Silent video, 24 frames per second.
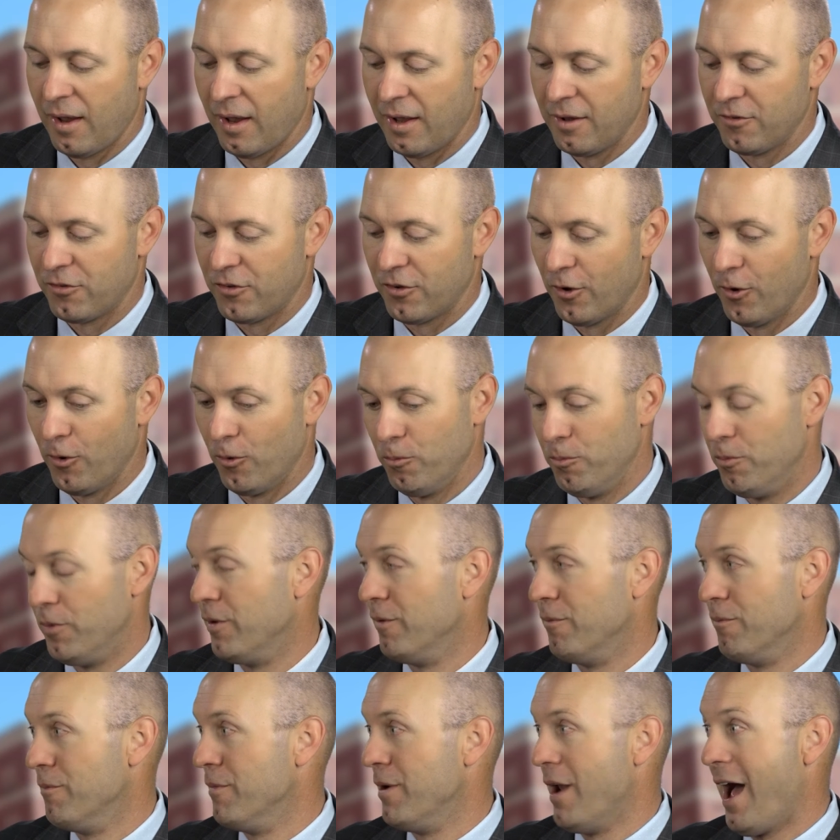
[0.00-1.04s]
And so
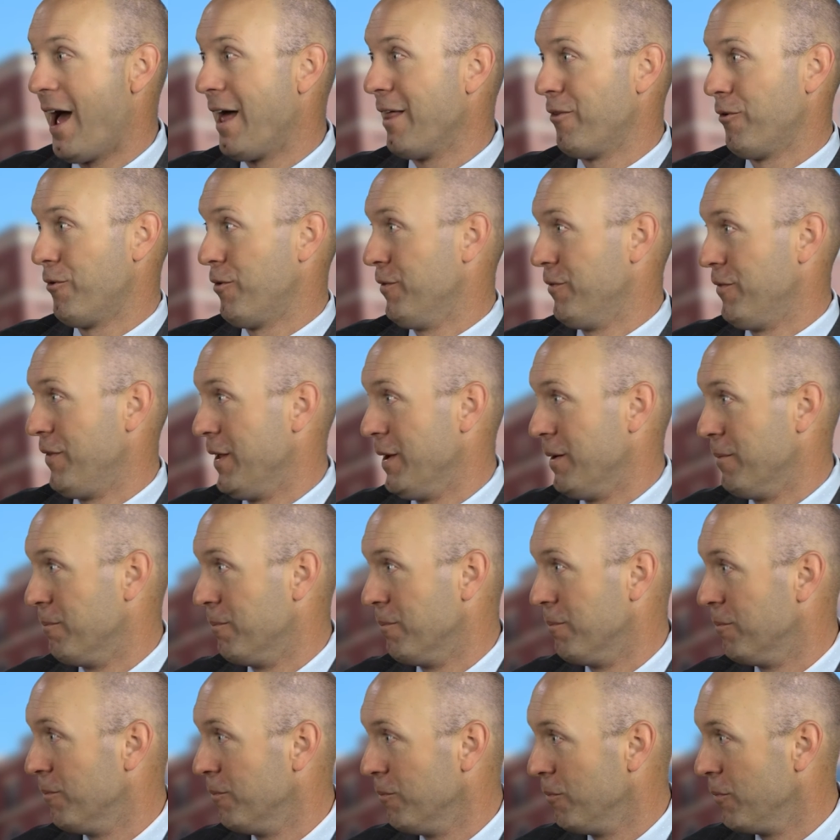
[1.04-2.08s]
neither of
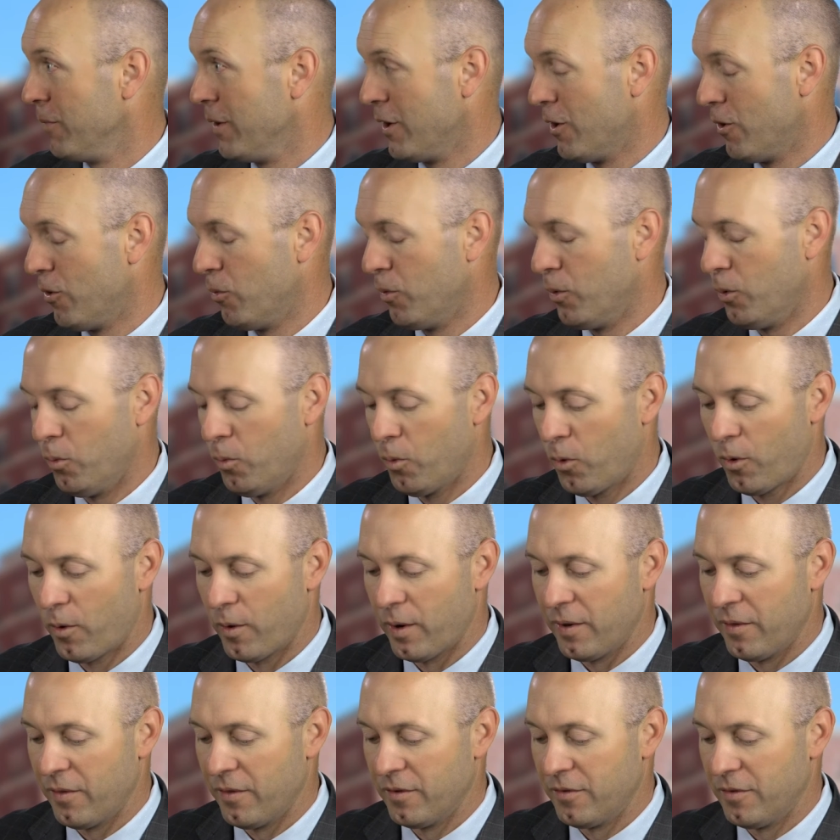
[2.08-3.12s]
them, will
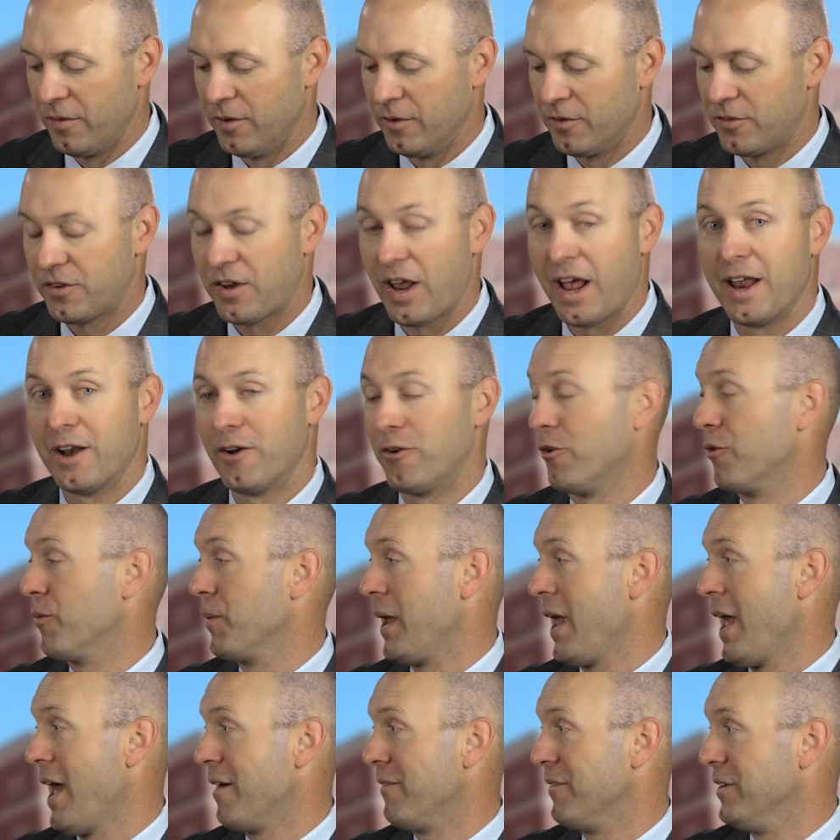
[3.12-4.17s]
worry. The standard
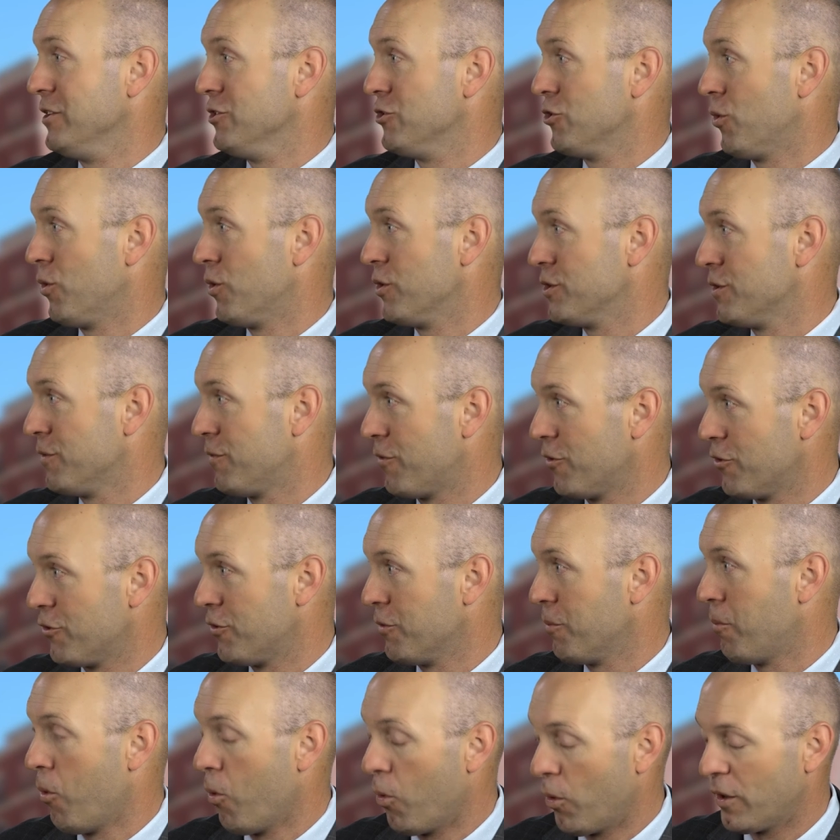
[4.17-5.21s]
we have in Georgia for
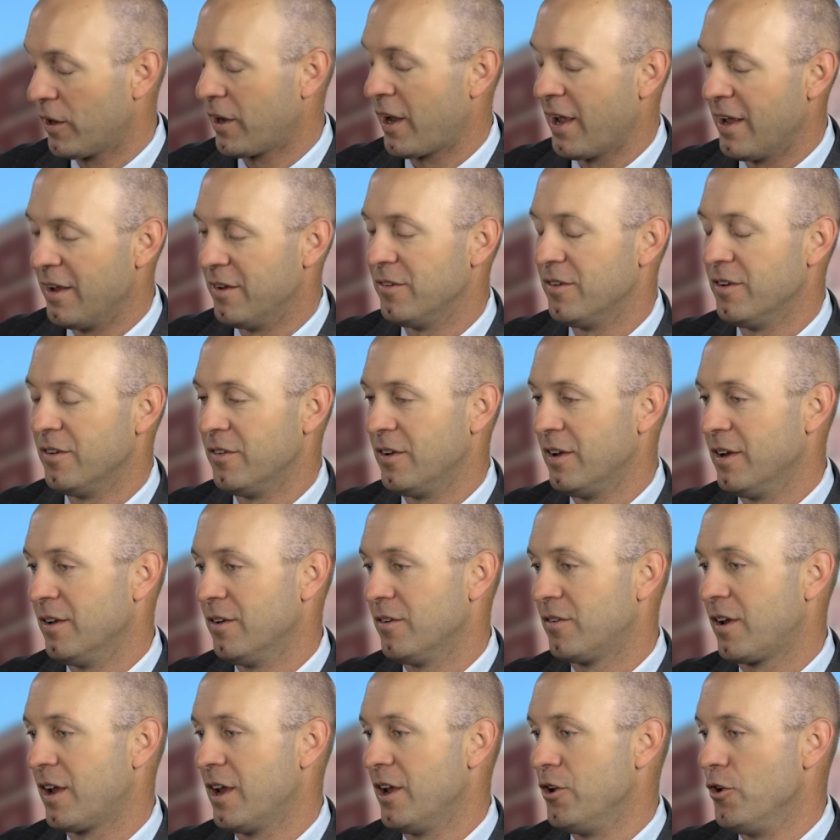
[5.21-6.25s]
support cases
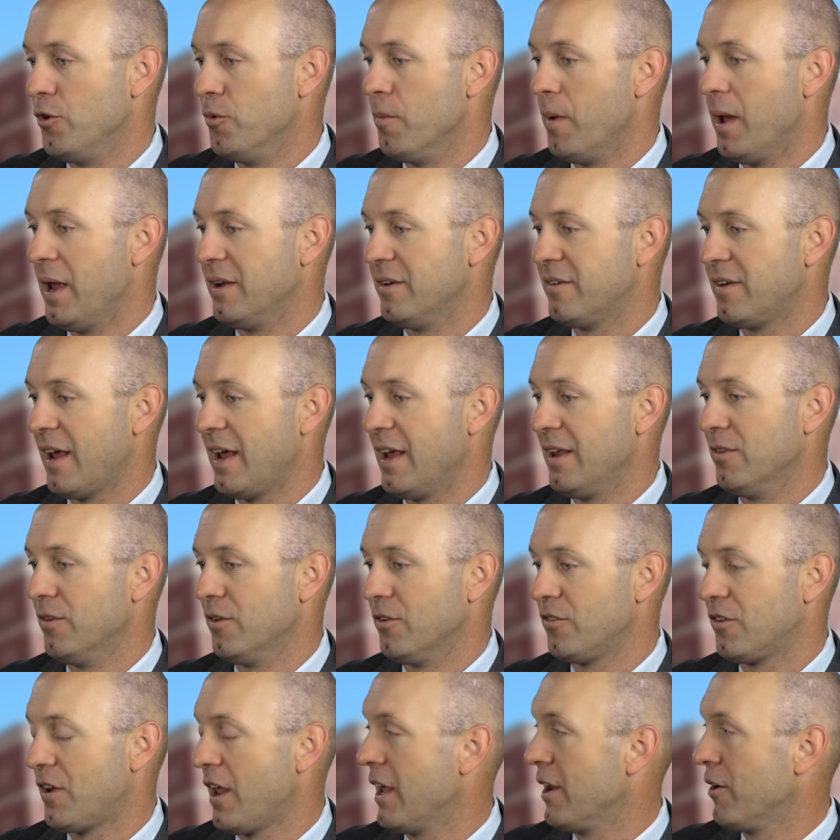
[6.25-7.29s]
is, can you maintain
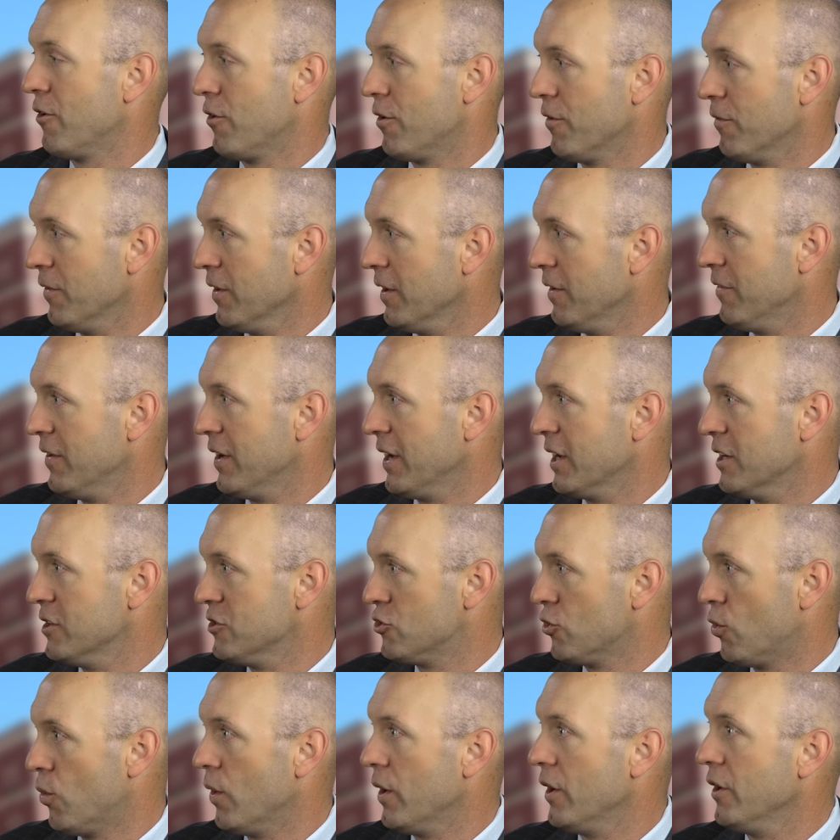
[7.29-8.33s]
the standard of living
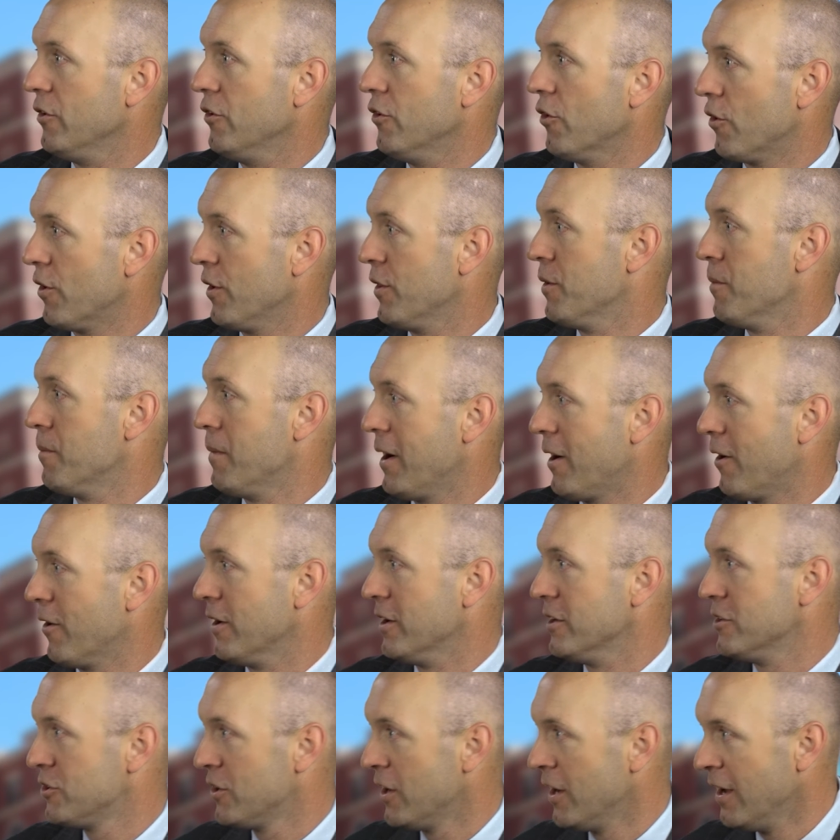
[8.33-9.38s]
enjoyed during the
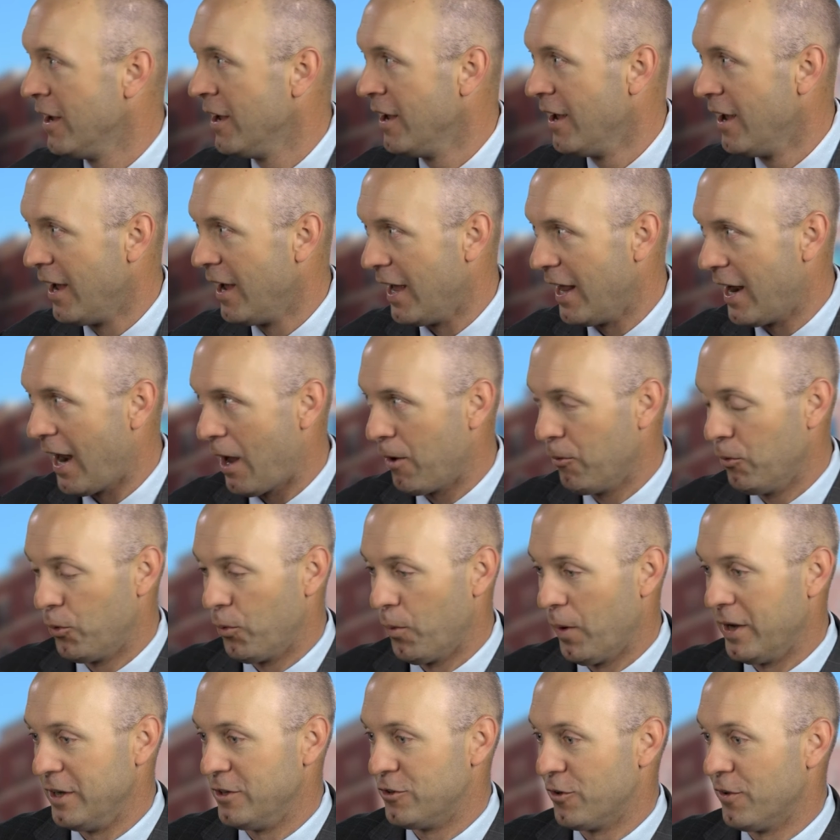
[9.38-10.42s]
marriage? And I
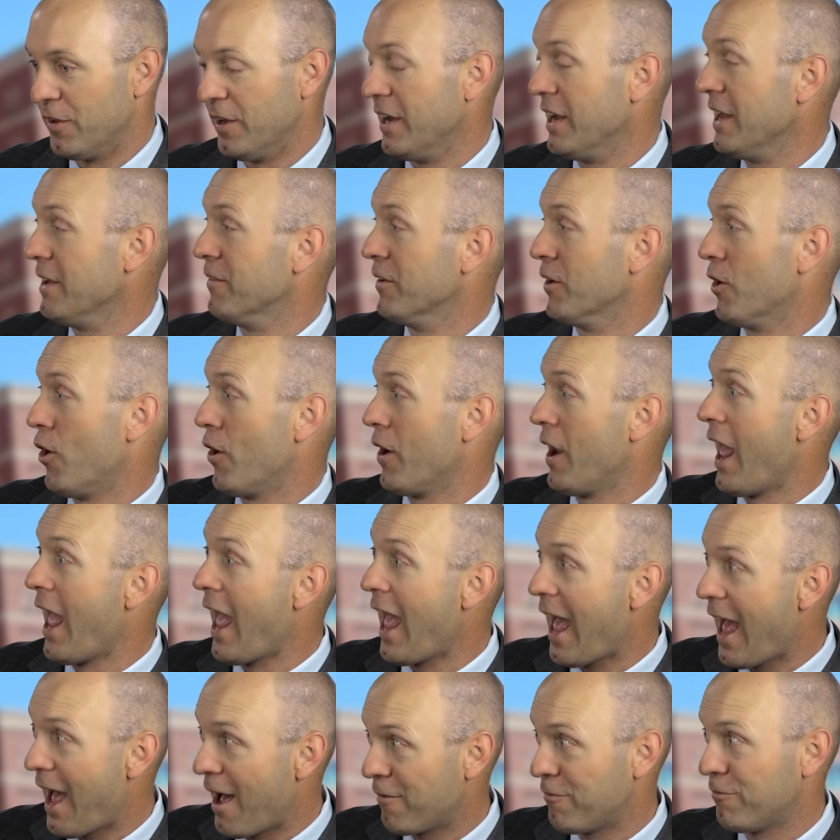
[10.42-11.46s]
would wager that even on
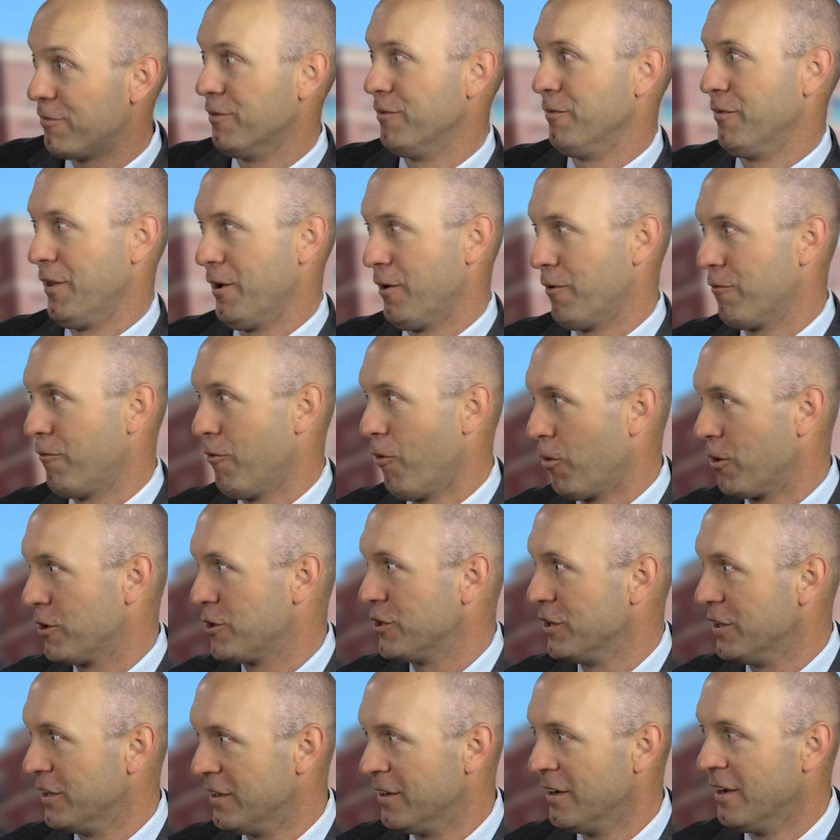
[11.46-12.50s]
half of their
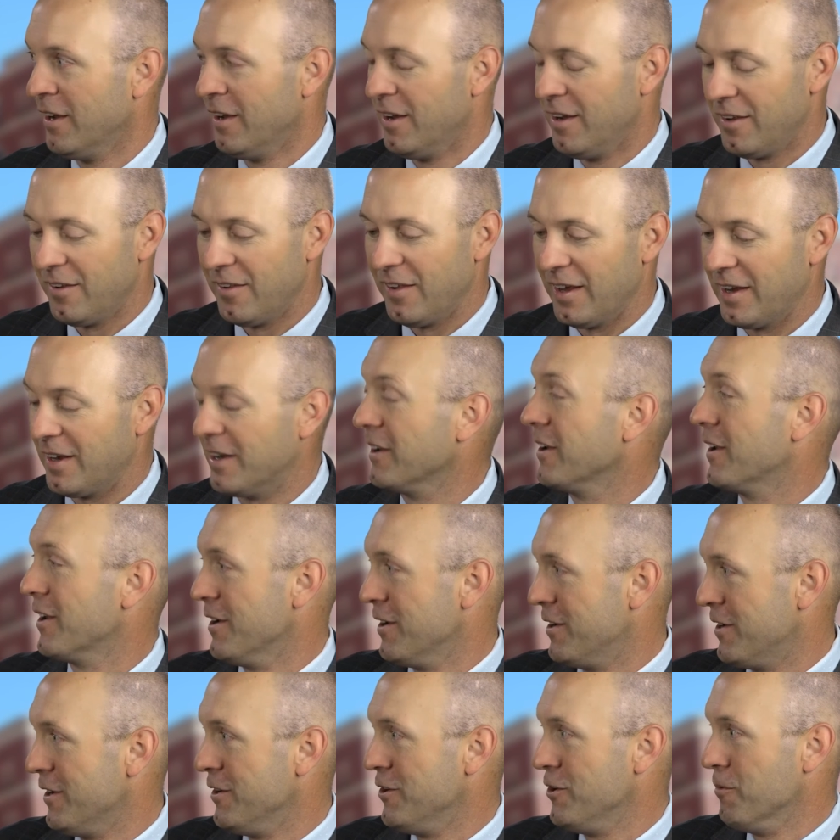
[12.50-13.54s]
fortune, they can
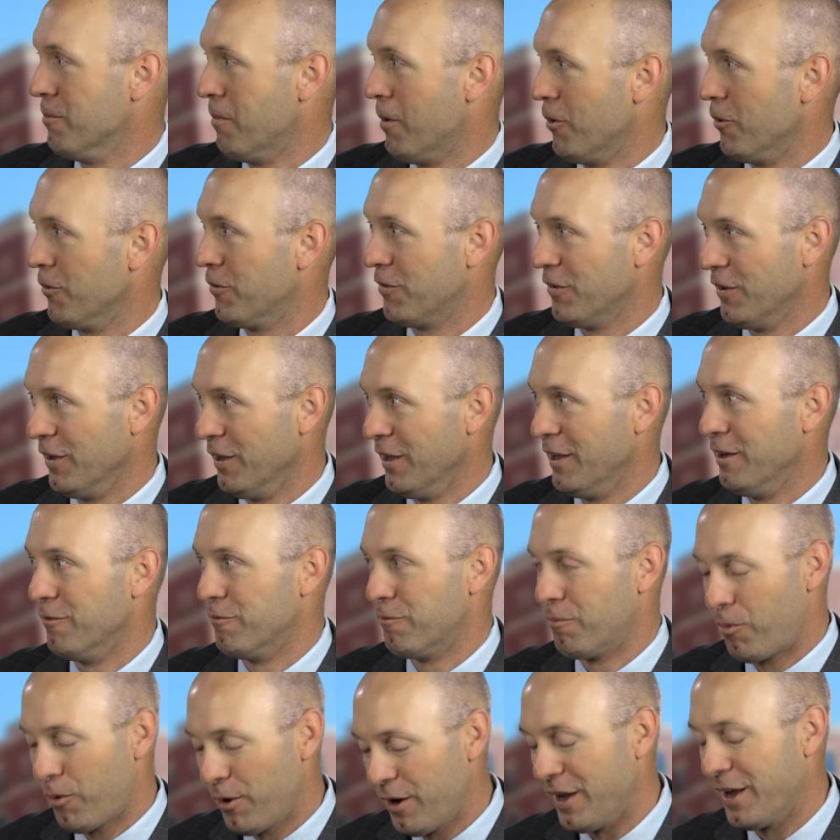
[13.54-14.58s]
continue both to
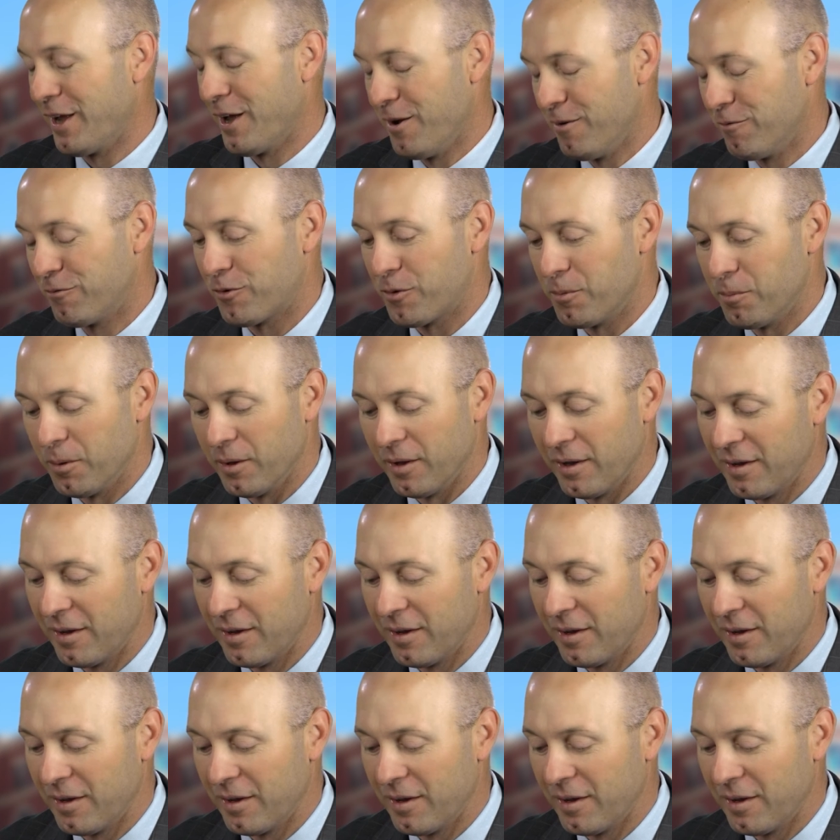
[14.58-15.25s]
live pretty comfortably.